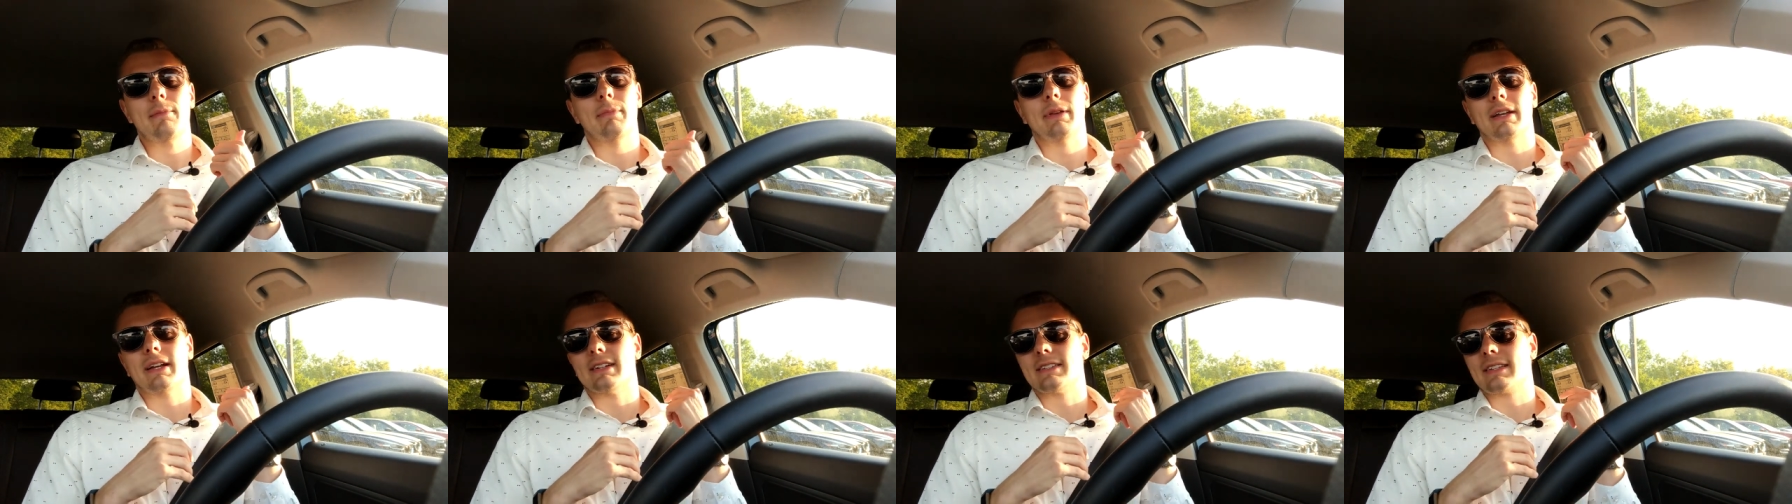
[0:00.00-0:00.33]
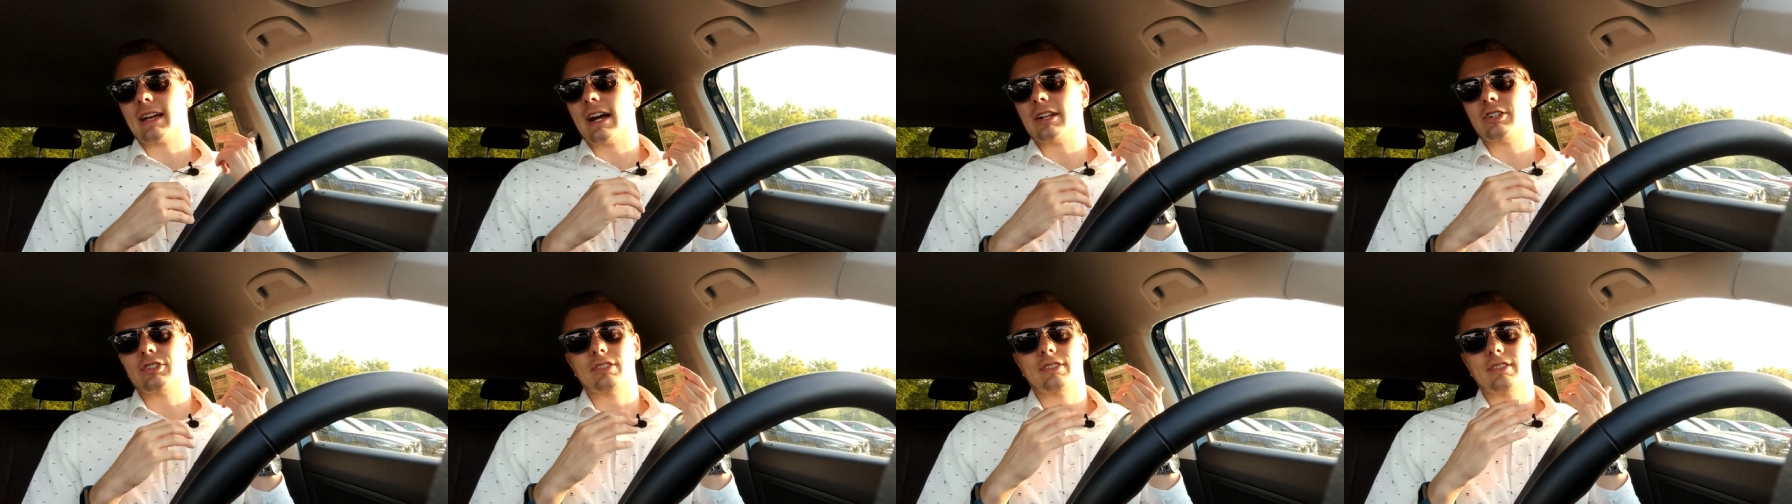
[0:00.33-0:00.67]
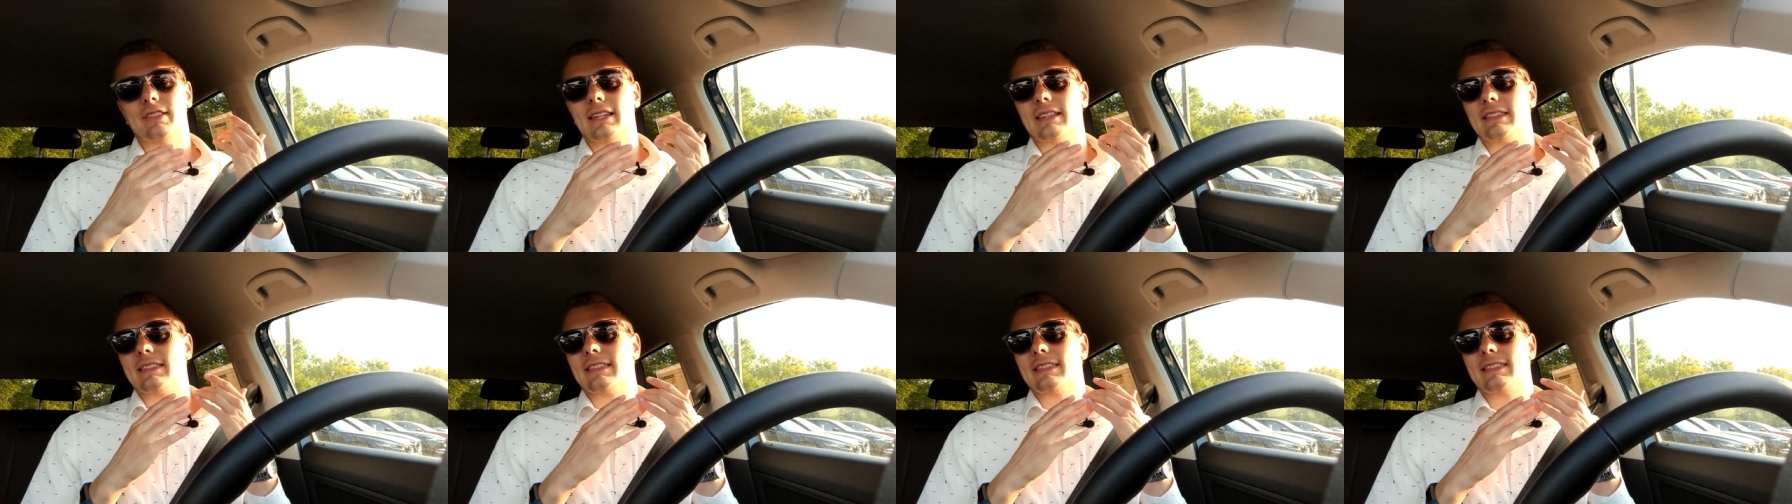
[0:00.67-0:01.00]
because I just
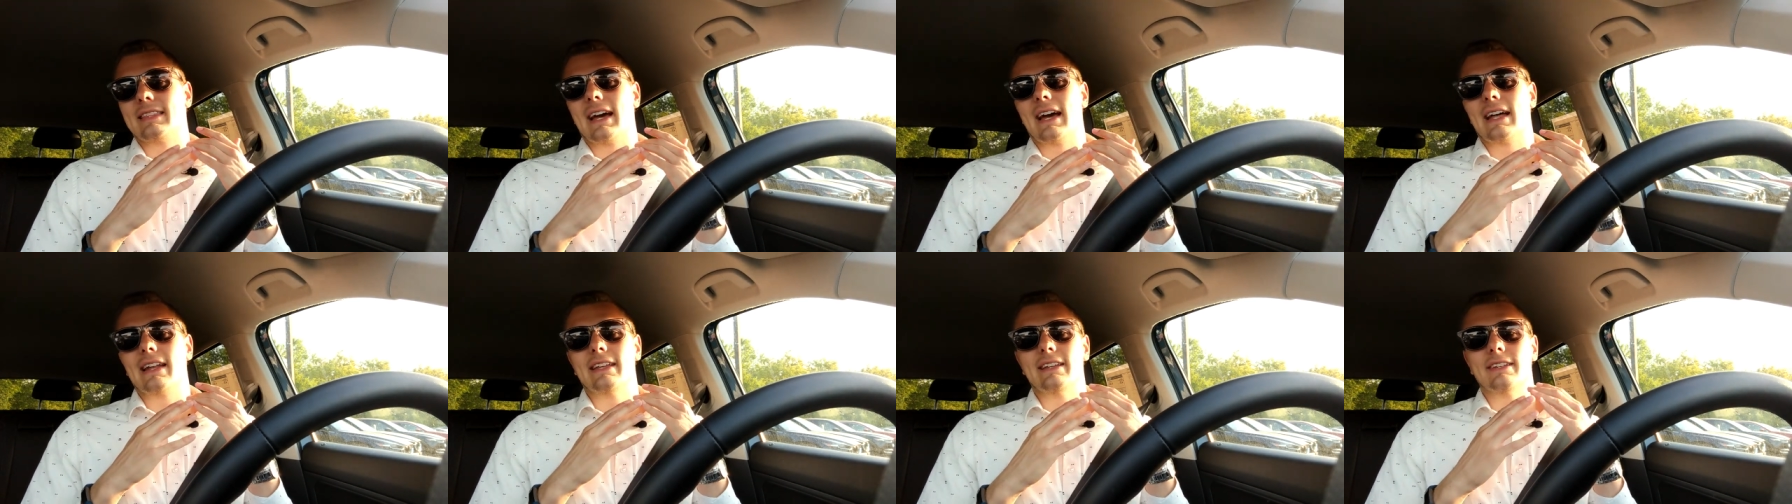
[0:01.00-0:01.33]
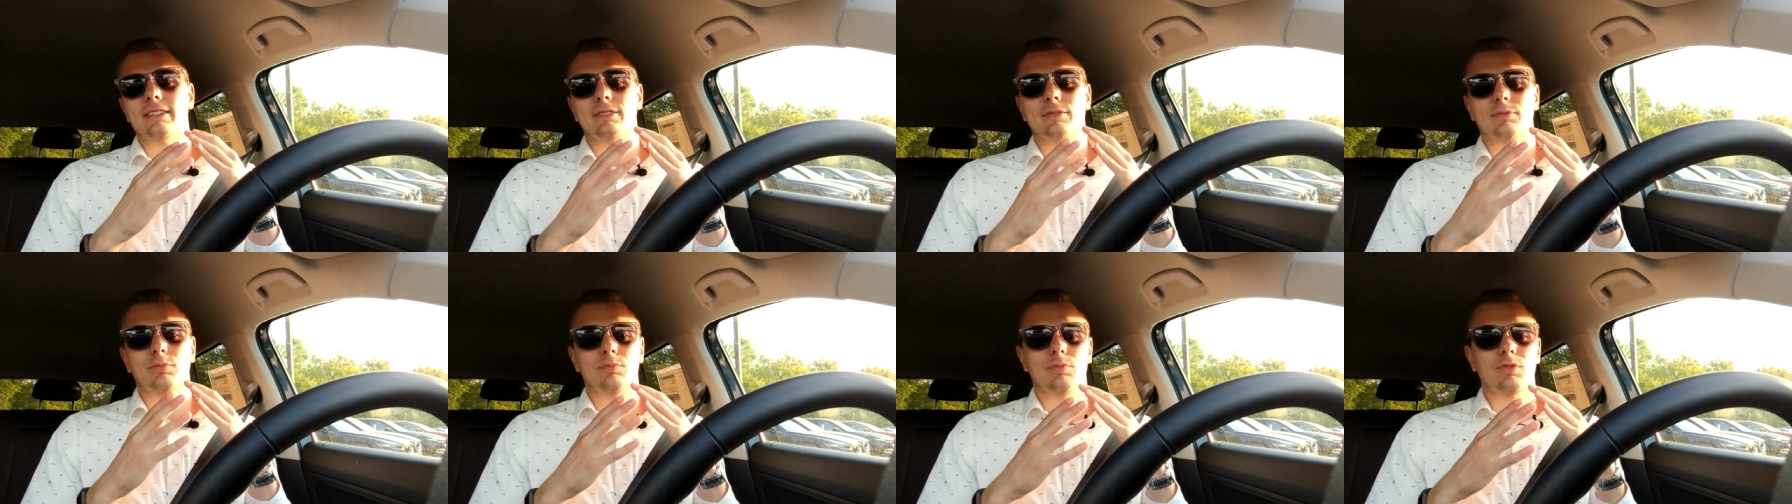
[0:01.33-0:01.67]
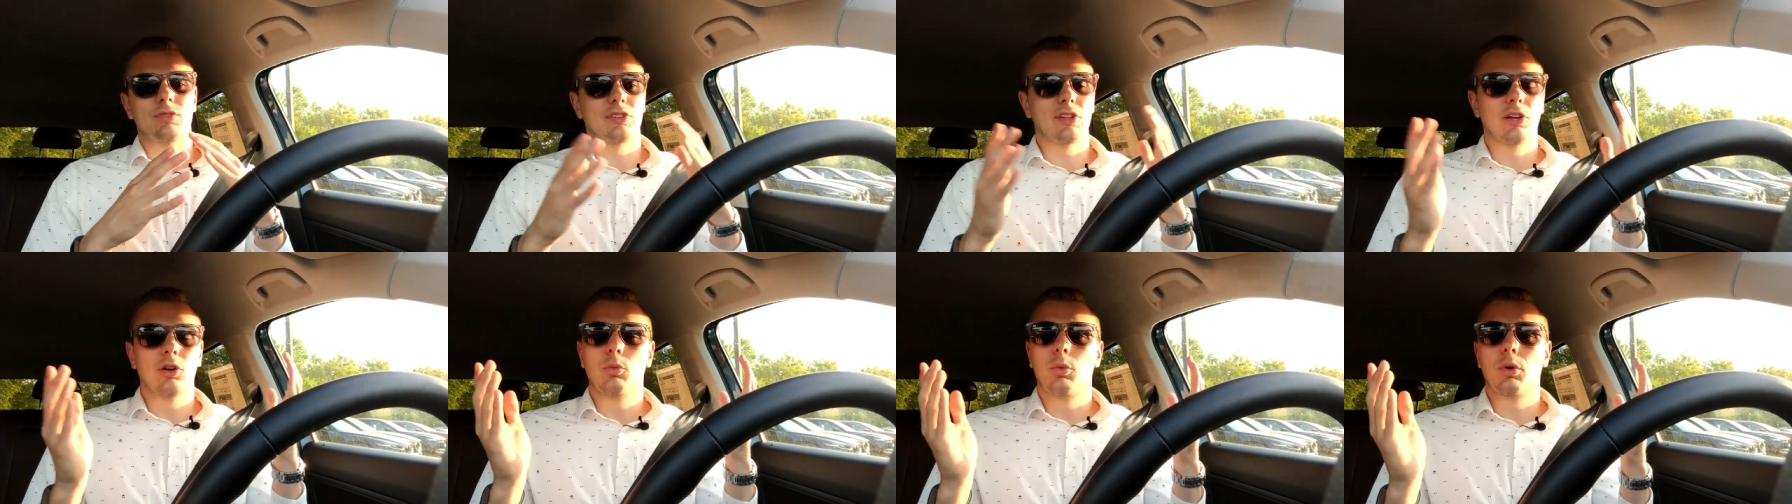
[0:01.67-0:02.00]
think that that is
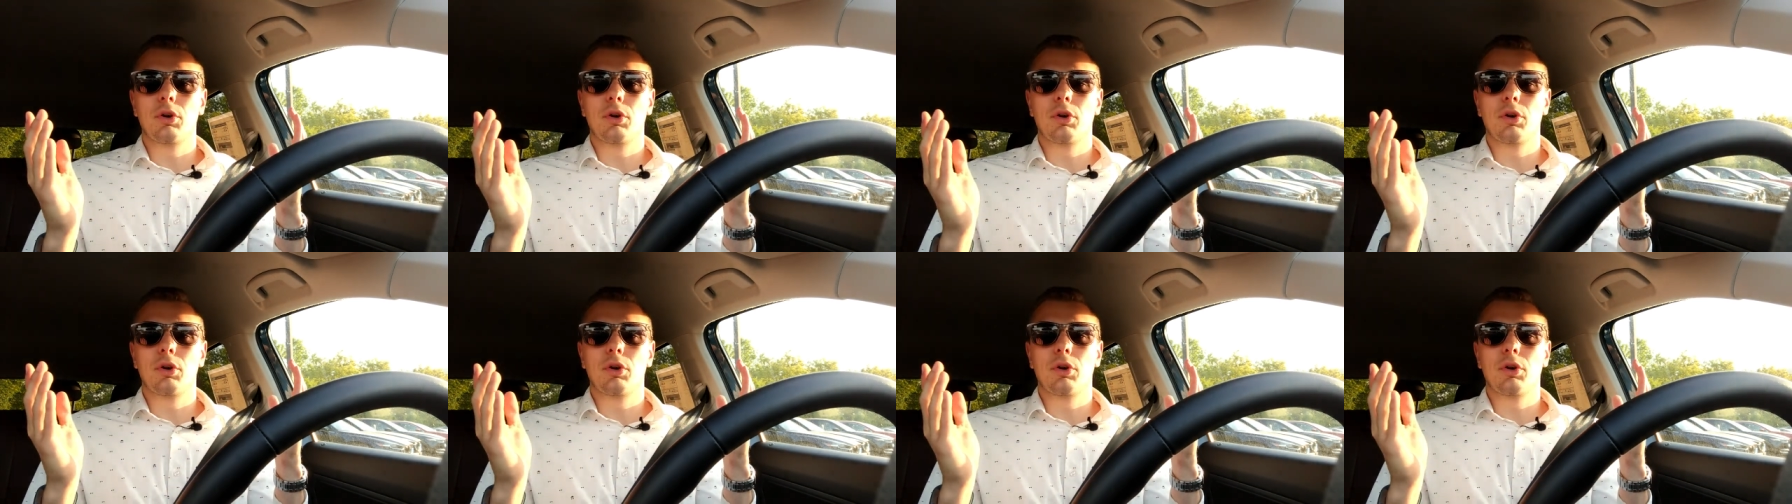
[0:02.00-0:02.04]
still